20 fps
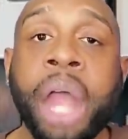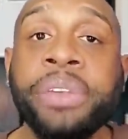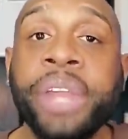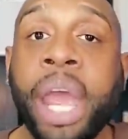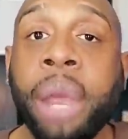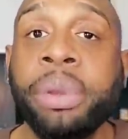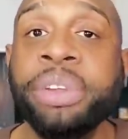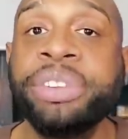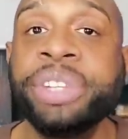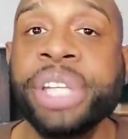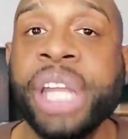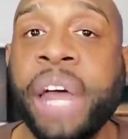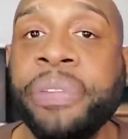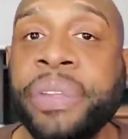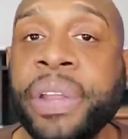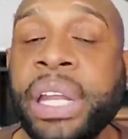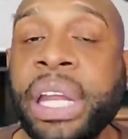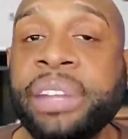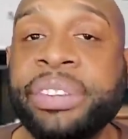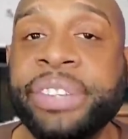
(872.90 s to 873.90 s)
There is
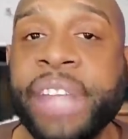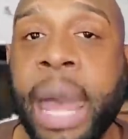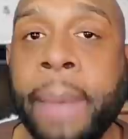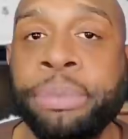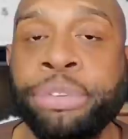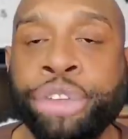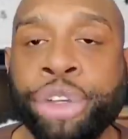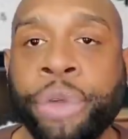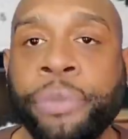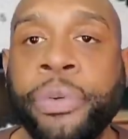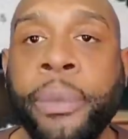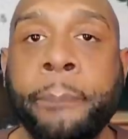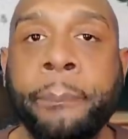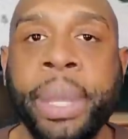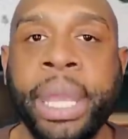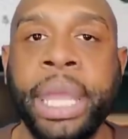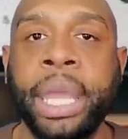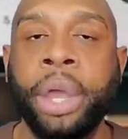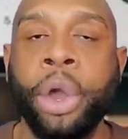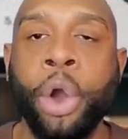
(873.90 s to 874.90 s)
nothing that stops you
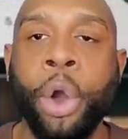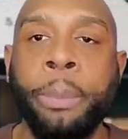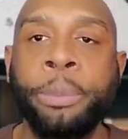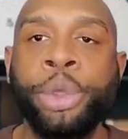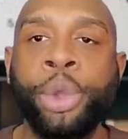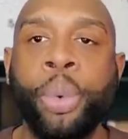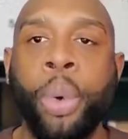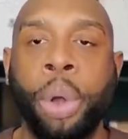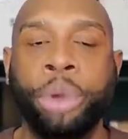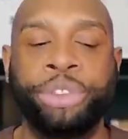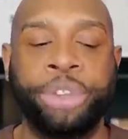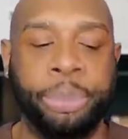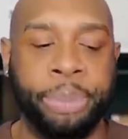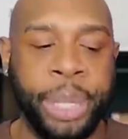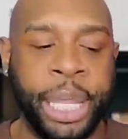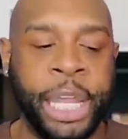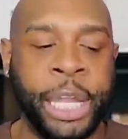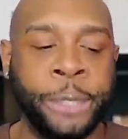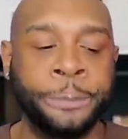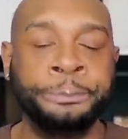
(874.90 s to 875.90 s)
from being whom you want
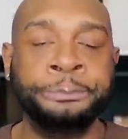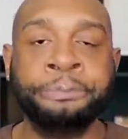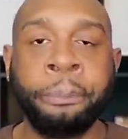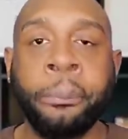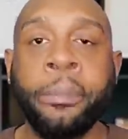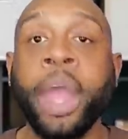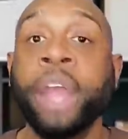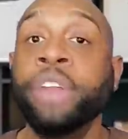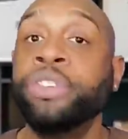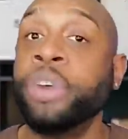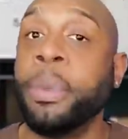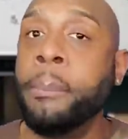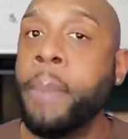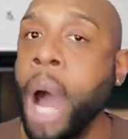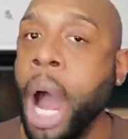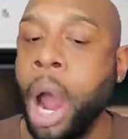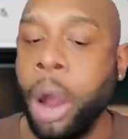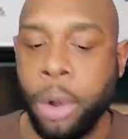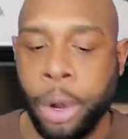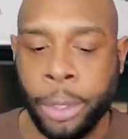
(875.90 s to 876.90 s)
to be
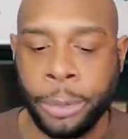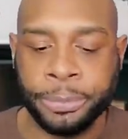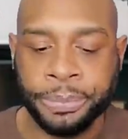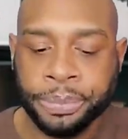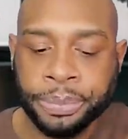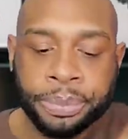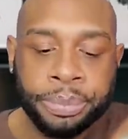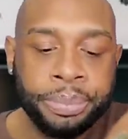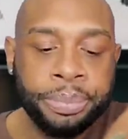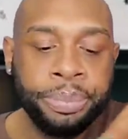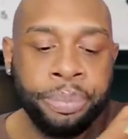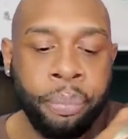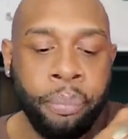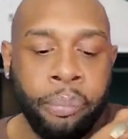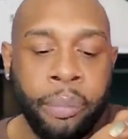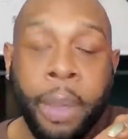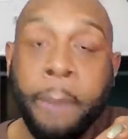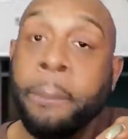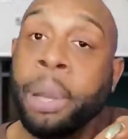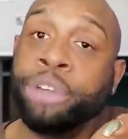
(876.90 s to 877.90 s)
tomorrow
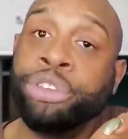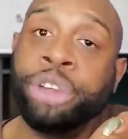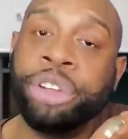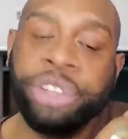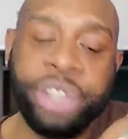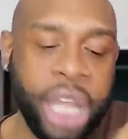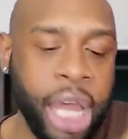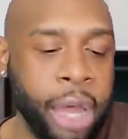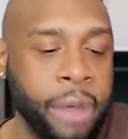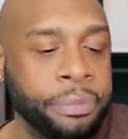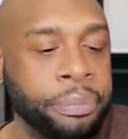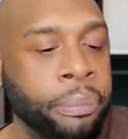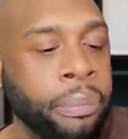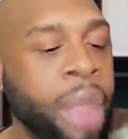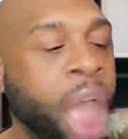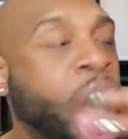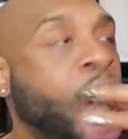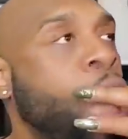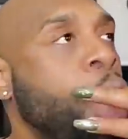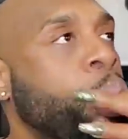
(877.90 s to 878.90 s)
but yourself.
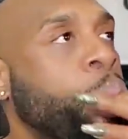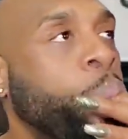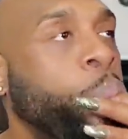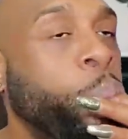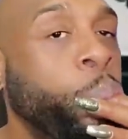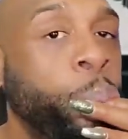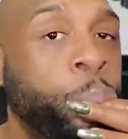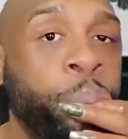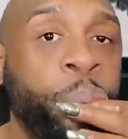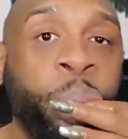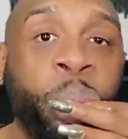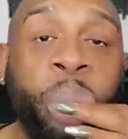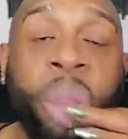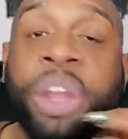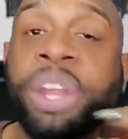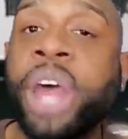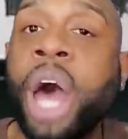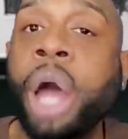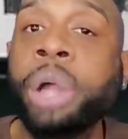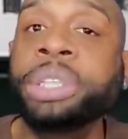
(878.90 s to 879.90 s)

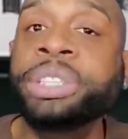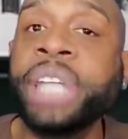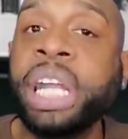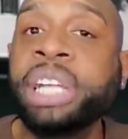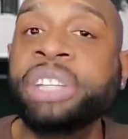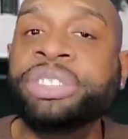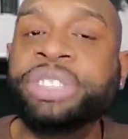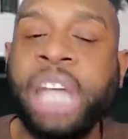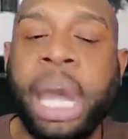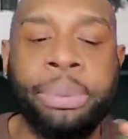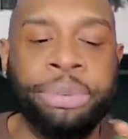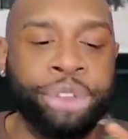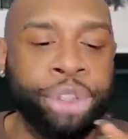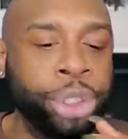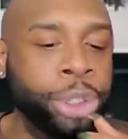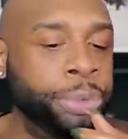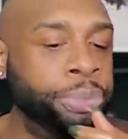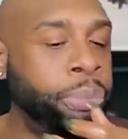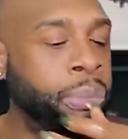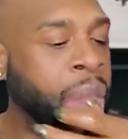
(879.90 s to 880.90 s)
The only thing that stops
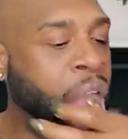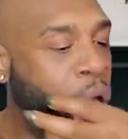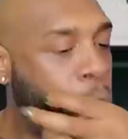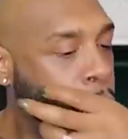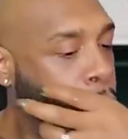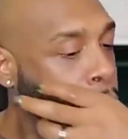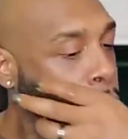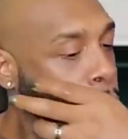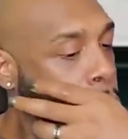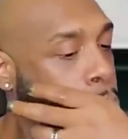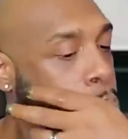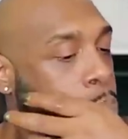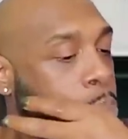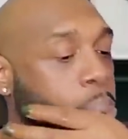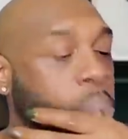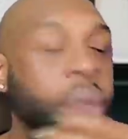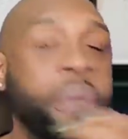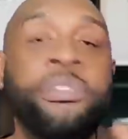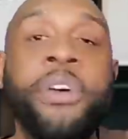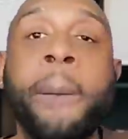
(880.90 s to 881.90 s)
you
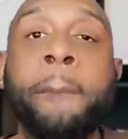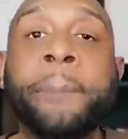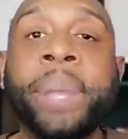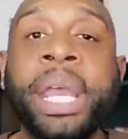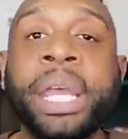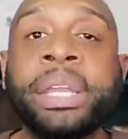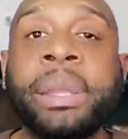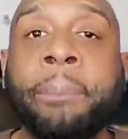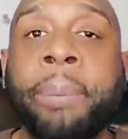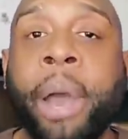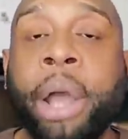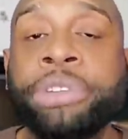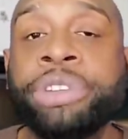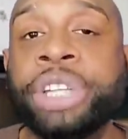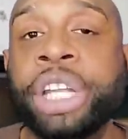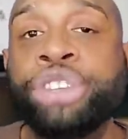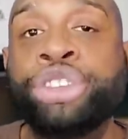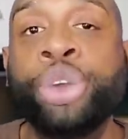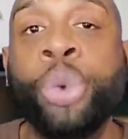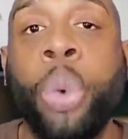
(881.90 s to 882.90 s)
from being the
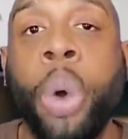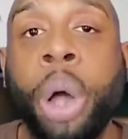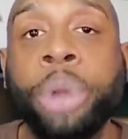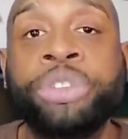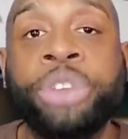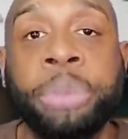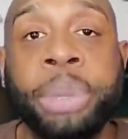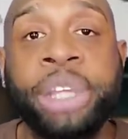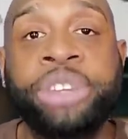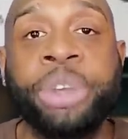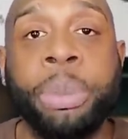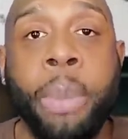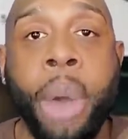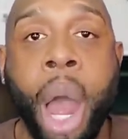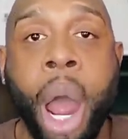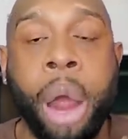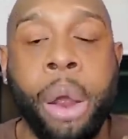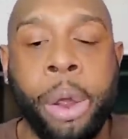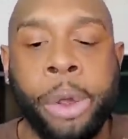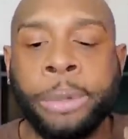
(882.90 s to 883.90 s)
person that you want to be
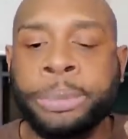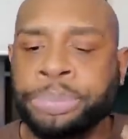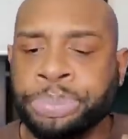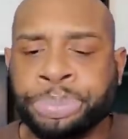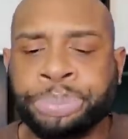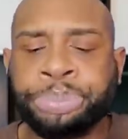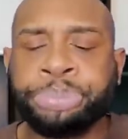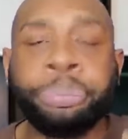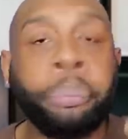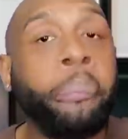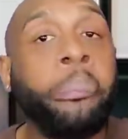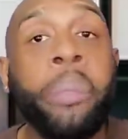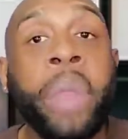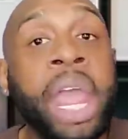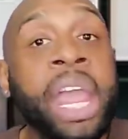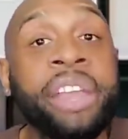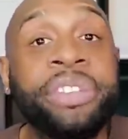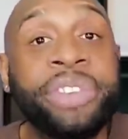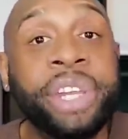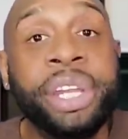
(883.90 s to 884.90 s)
tomorrow
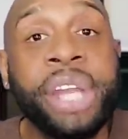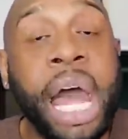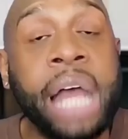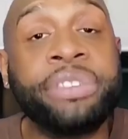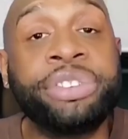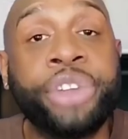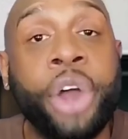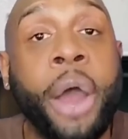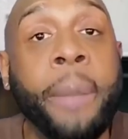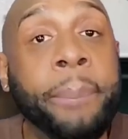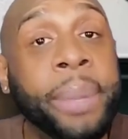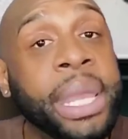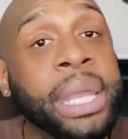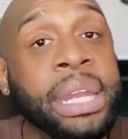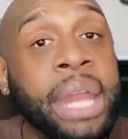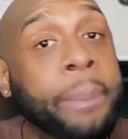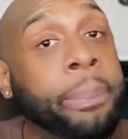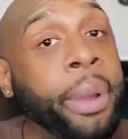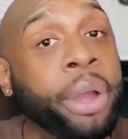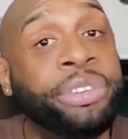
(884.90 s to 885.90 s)
is to not start
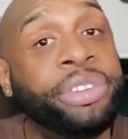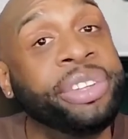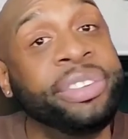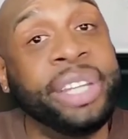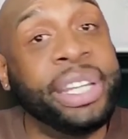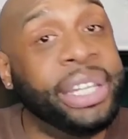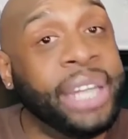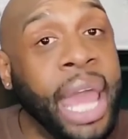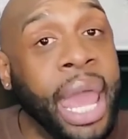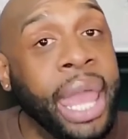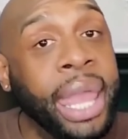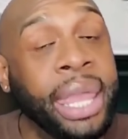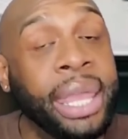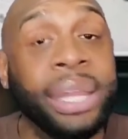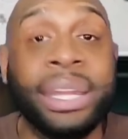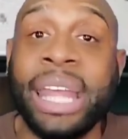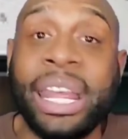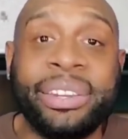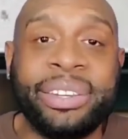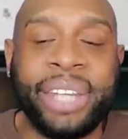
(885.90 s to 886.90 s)
being that person
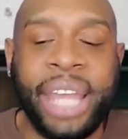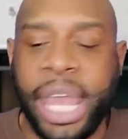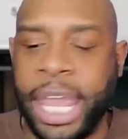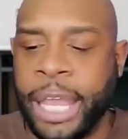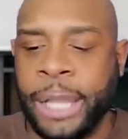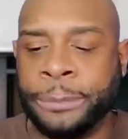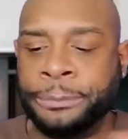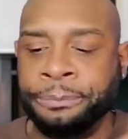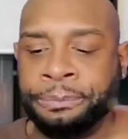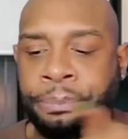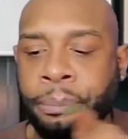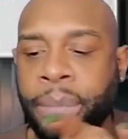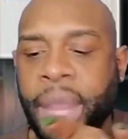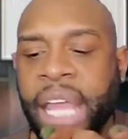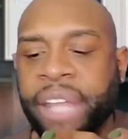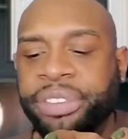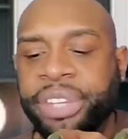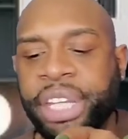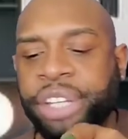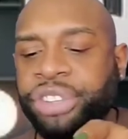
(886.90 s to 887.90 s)
today. That's it.
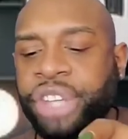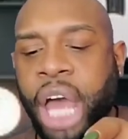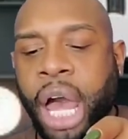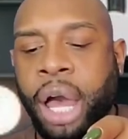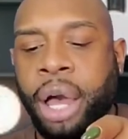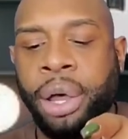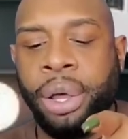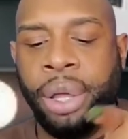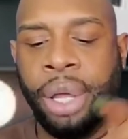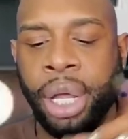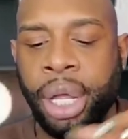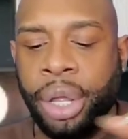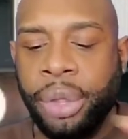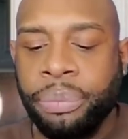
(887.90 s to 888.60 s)
That's it, y'all.